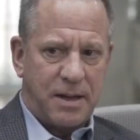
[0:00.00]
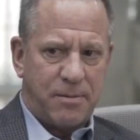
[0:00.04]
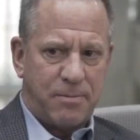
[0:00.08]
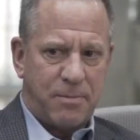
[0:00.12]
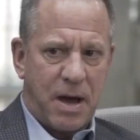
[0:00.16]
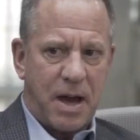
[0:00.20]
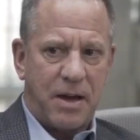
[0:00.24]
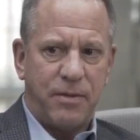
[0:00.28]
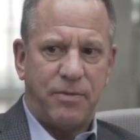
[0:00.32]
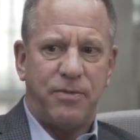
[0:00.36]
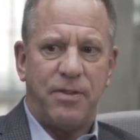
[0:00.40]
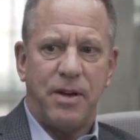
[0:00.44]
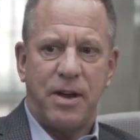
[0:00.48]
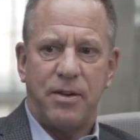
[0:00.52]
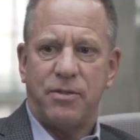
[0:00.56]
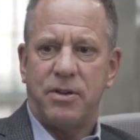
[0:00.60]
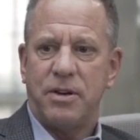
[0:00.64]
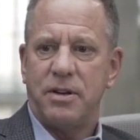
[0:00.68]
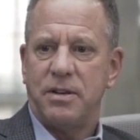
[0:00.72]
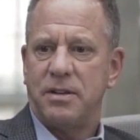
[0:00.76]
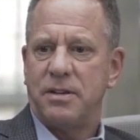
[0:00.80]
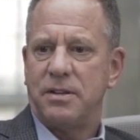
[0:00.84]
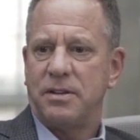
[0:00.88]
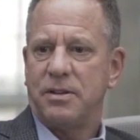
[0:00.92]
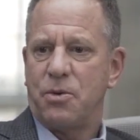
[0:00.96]
my
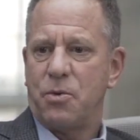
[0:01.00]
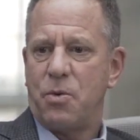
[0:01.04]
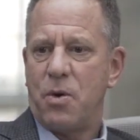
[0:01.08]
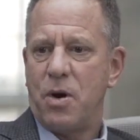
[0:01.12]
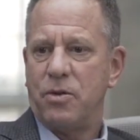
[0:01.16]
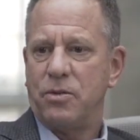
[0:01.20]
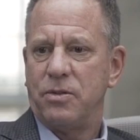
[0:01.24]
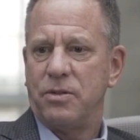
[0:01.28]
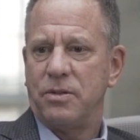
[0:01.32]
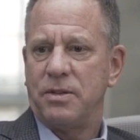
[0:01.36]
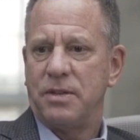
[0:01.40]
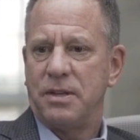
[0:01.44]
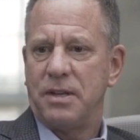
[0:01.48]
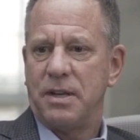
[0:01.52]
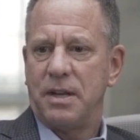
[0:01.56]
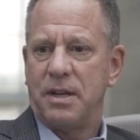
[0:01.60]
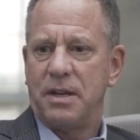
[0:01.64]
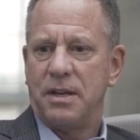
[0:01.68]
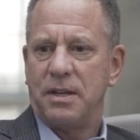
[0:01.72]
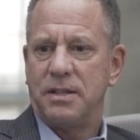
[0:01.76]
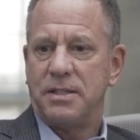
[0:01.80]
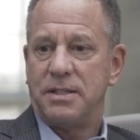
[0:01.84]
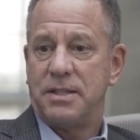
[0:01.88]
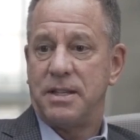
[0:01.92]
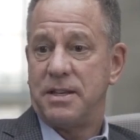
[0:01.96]
favorite quote
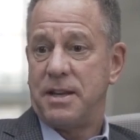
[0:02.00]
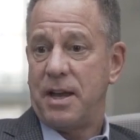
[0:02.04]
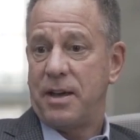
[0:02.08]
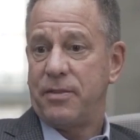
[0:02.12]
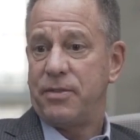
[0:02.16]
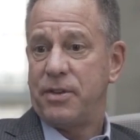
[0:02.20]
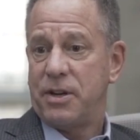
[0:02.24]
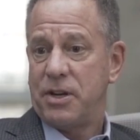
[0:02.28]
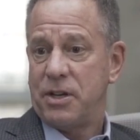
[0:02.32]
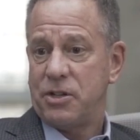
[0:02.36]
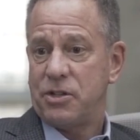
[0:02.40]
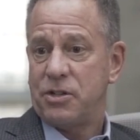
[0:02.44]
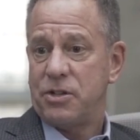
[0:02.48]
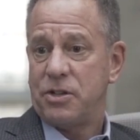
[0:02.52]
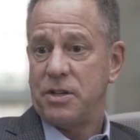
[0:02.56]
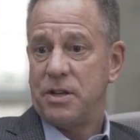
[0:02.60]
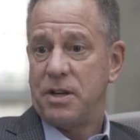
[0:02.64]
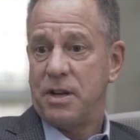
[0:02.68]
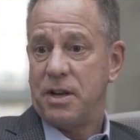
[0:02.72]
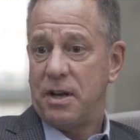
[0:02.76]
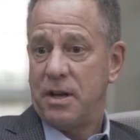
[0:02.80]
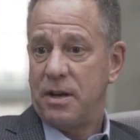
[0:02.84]
is the definition